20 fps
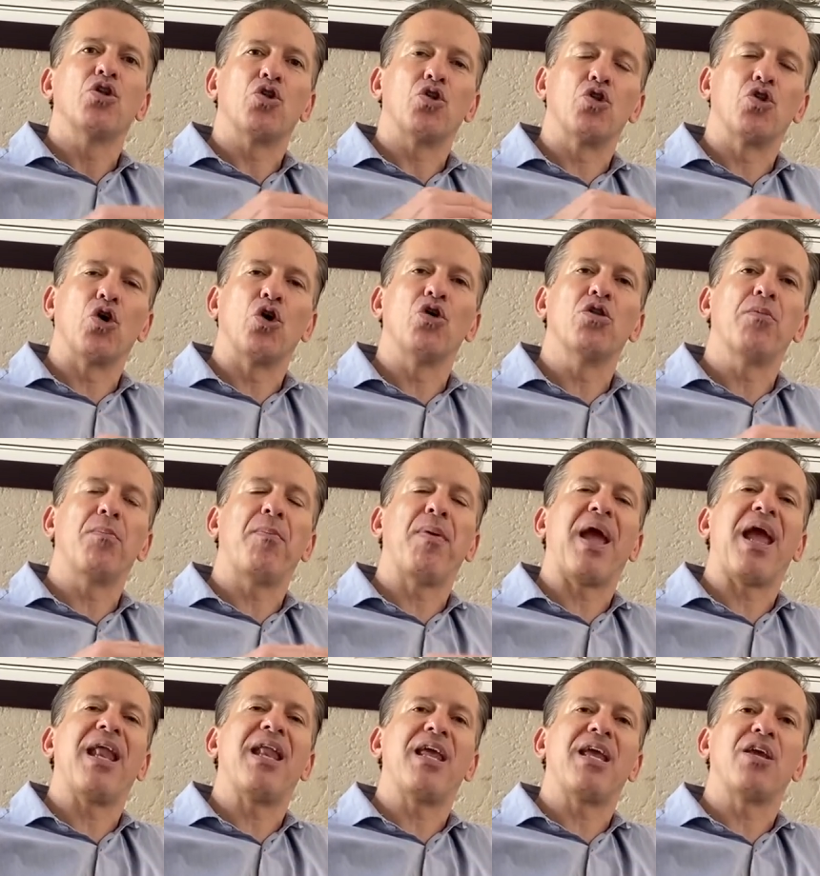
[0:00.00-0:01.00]
don't
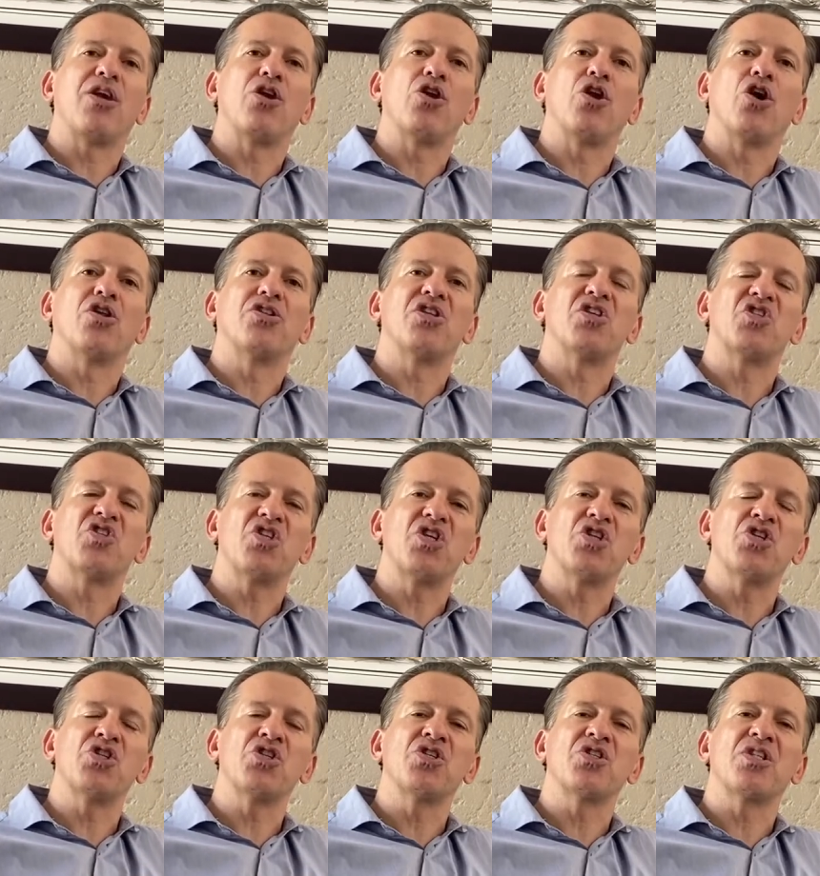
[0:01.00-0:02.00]
panic. You know,
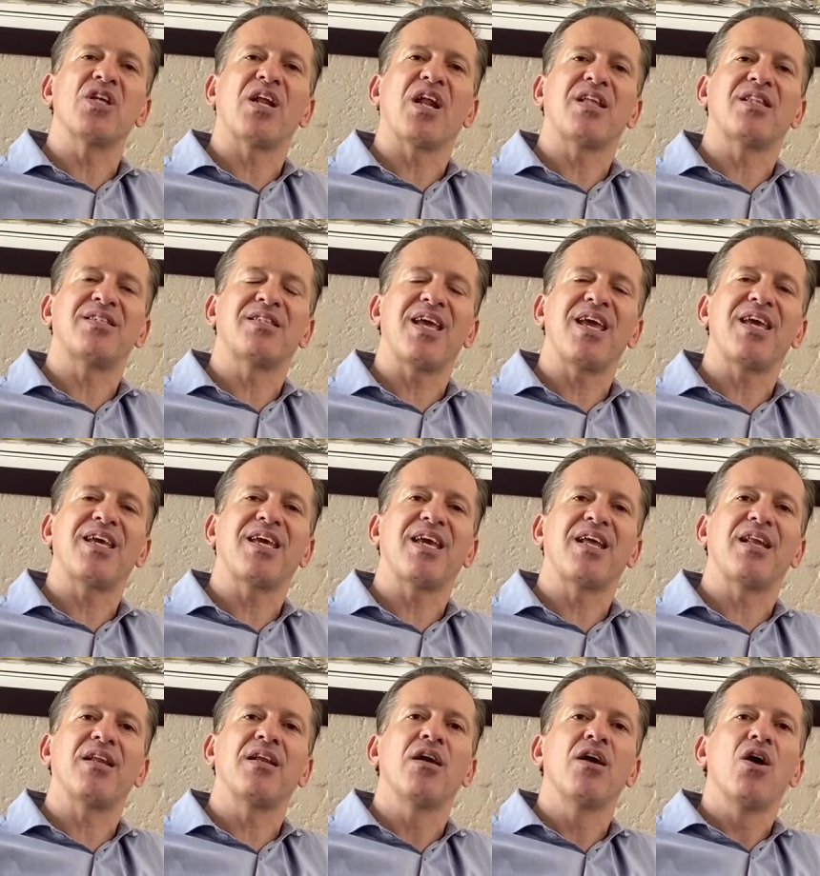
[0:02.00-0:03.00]
decisions that are
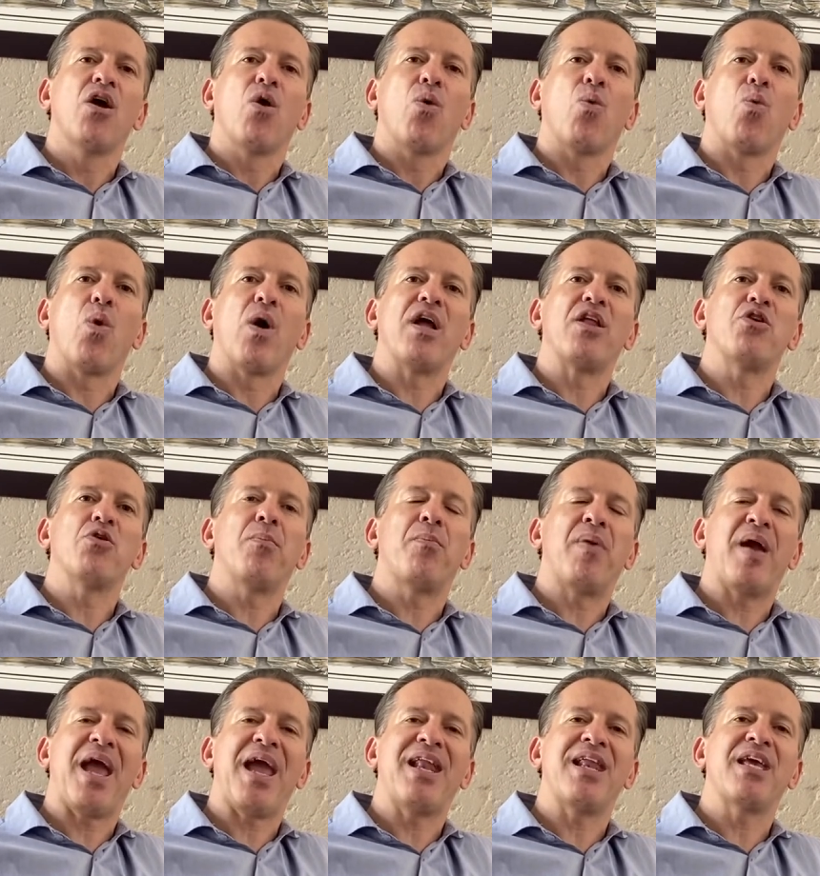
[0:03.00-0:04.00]
taken when you
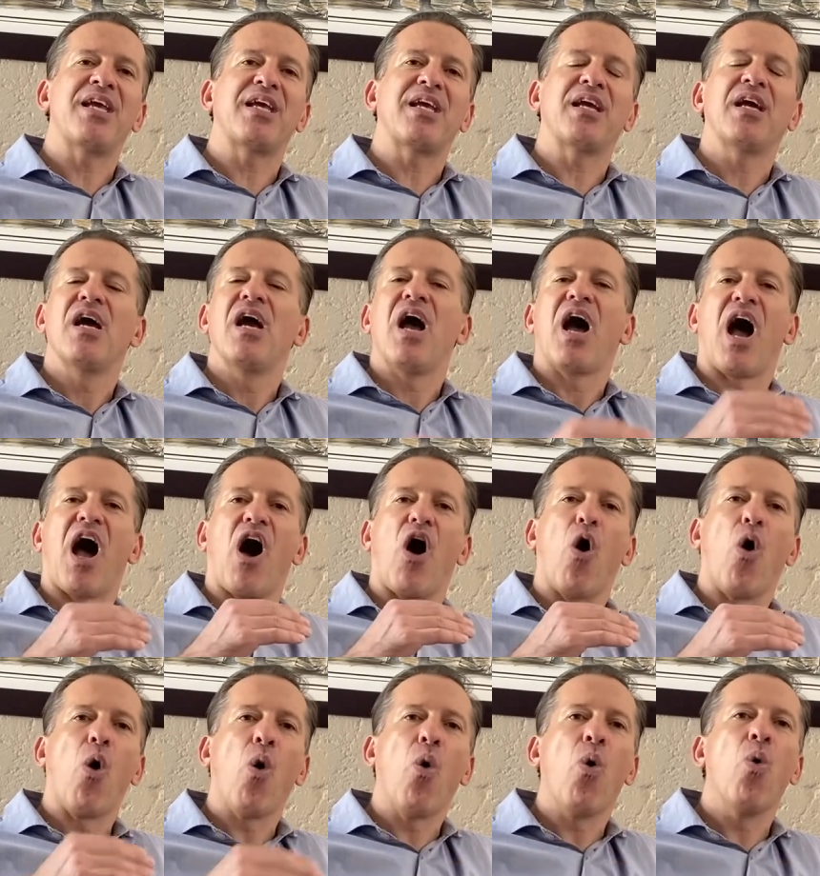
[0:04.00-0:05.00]
panic
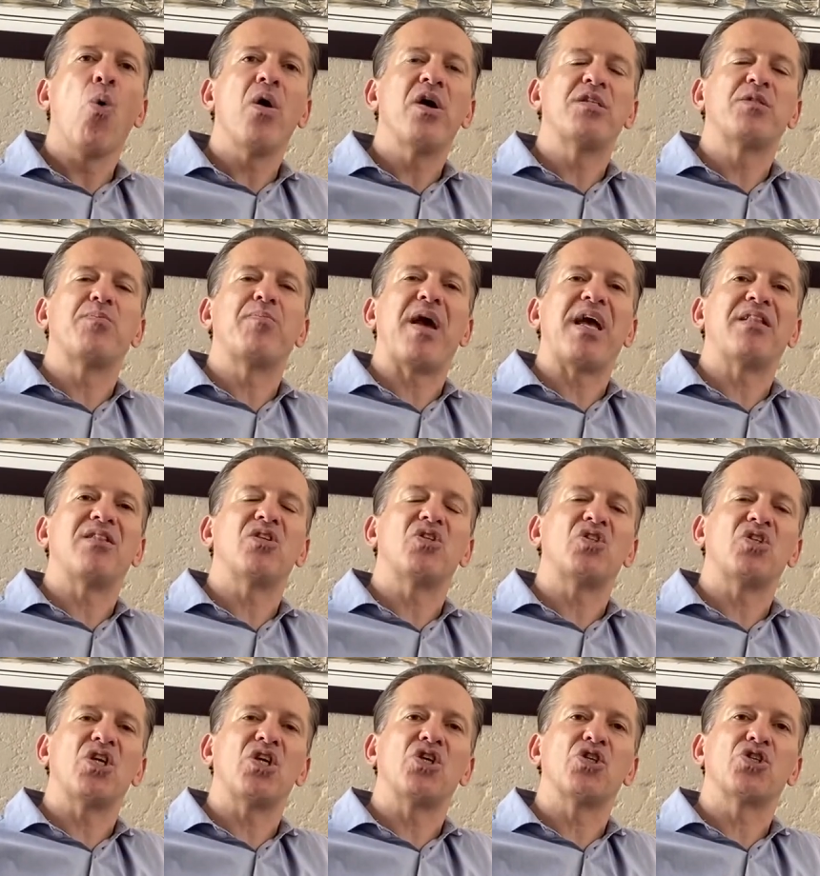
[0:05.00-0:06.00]
are always bad
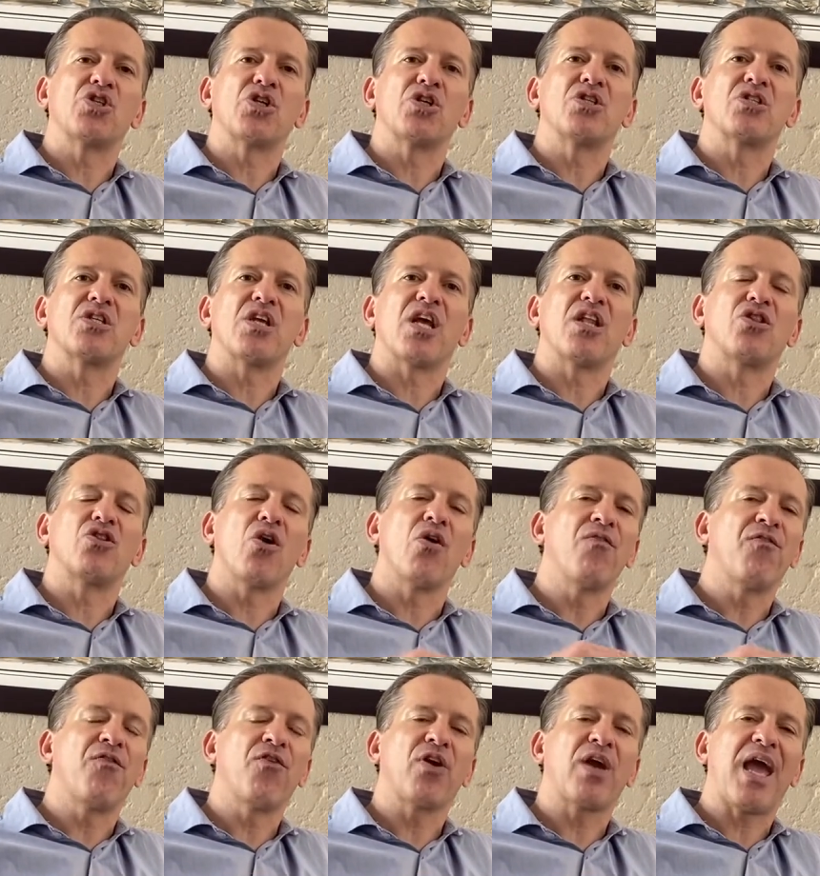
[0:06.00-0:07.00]
decisions. And
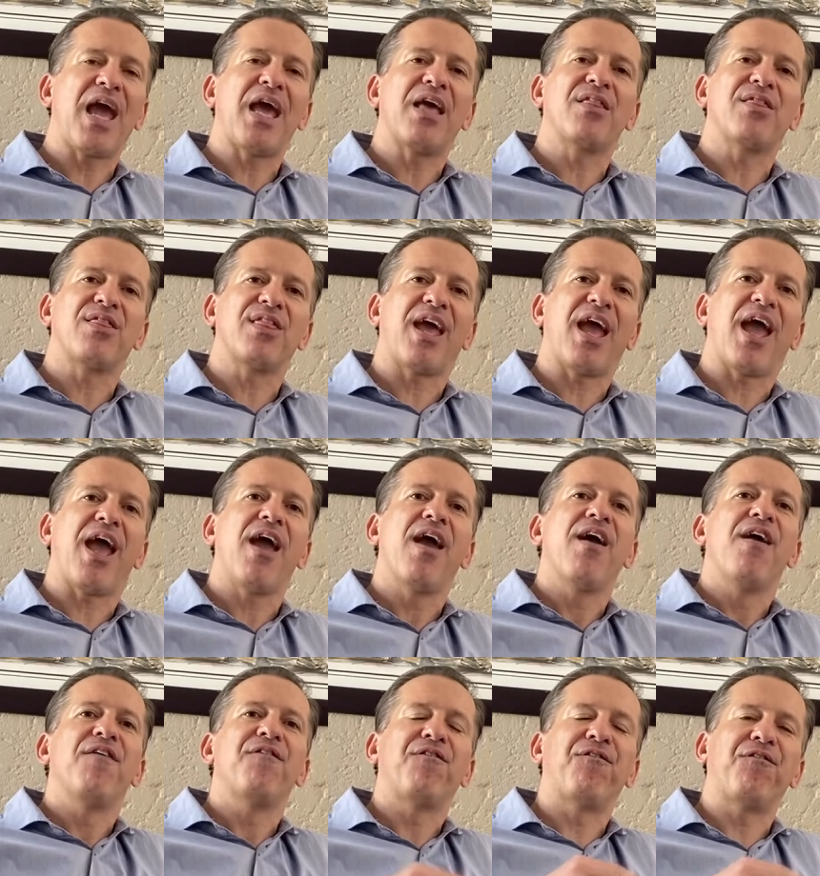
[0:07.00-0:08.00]
don't forget
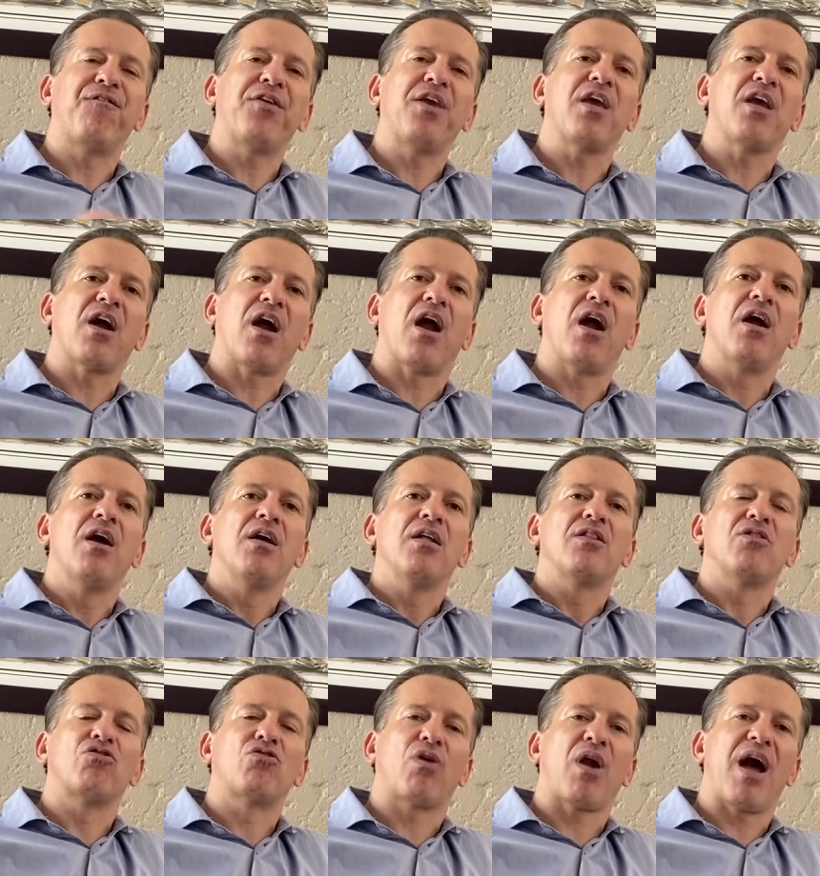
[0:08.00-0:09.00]
that fear
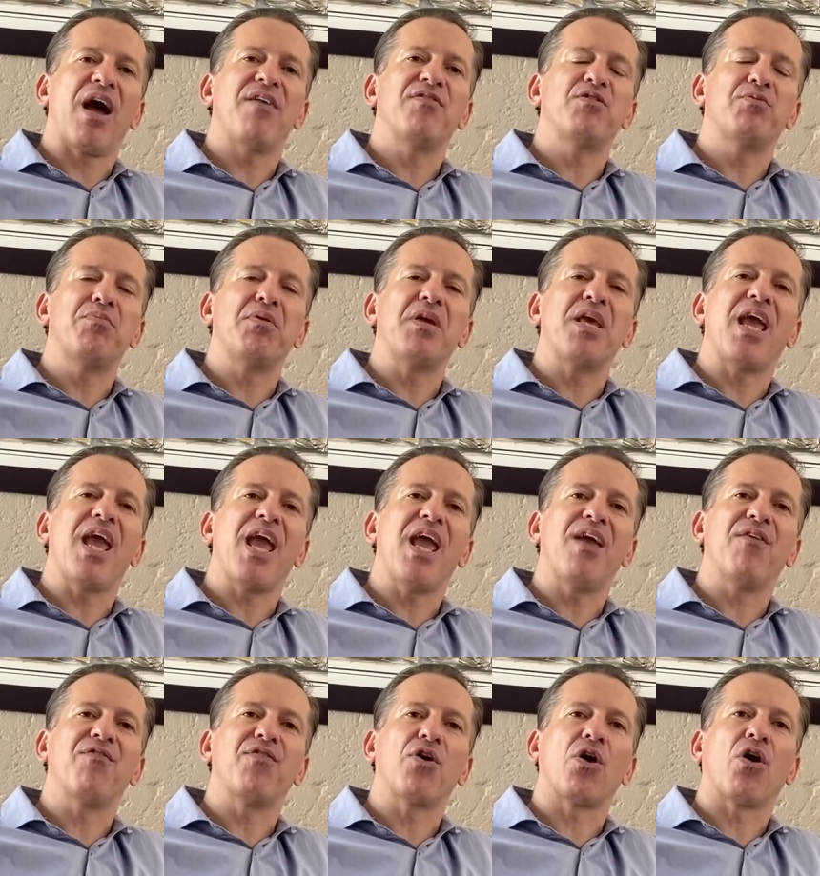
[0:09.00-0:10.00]
drives
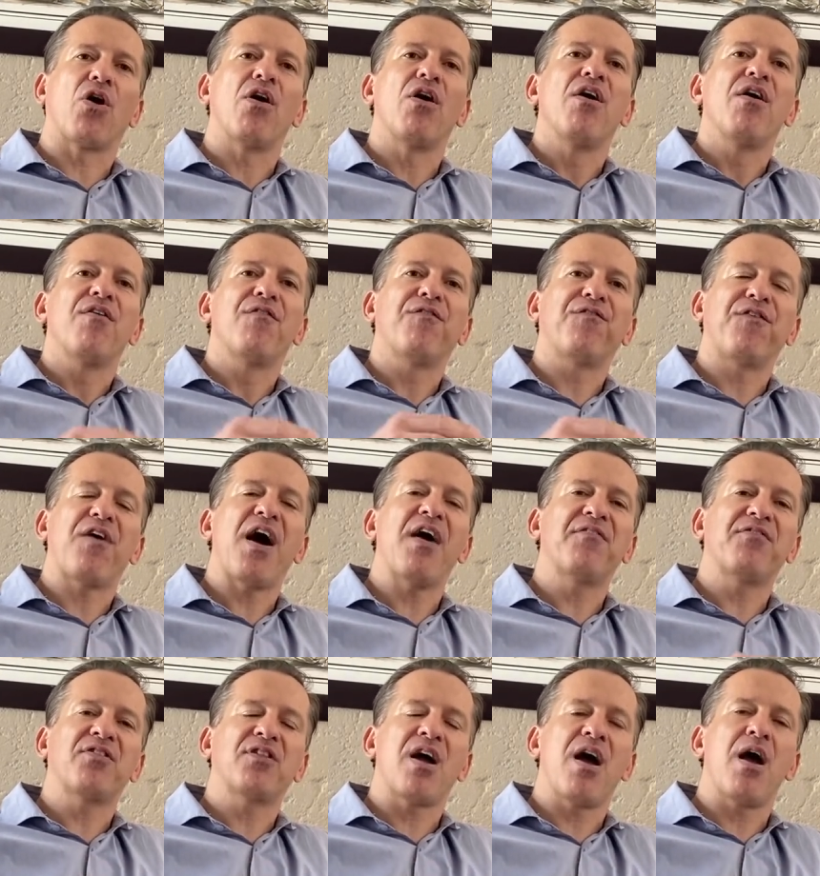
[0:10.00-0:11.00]
behavior
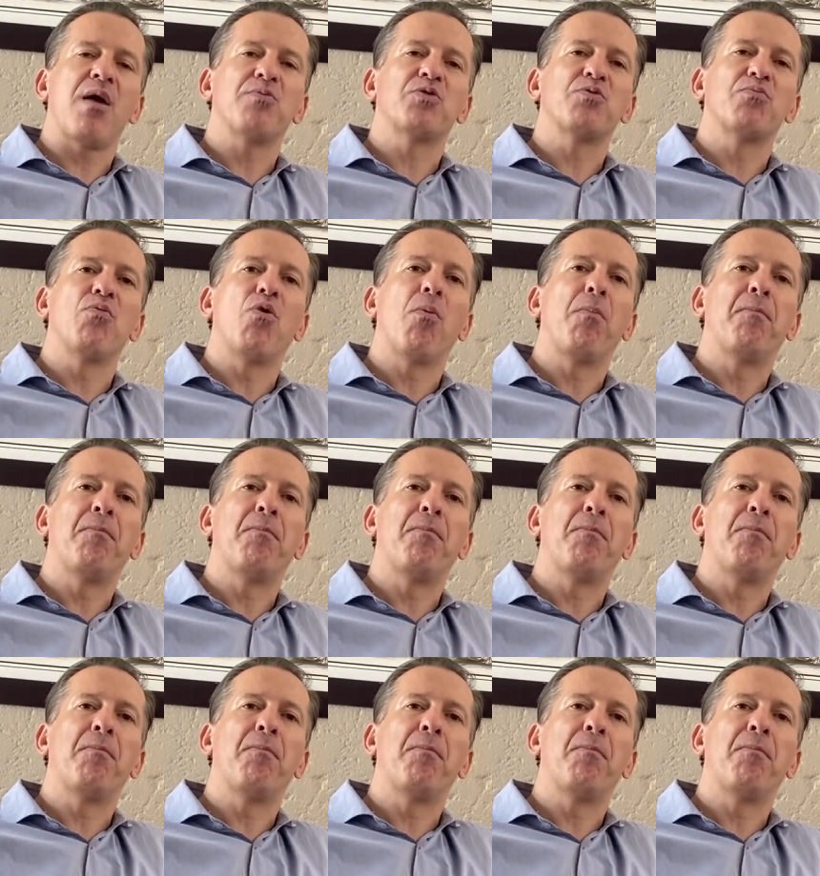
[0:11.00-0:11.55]
five times more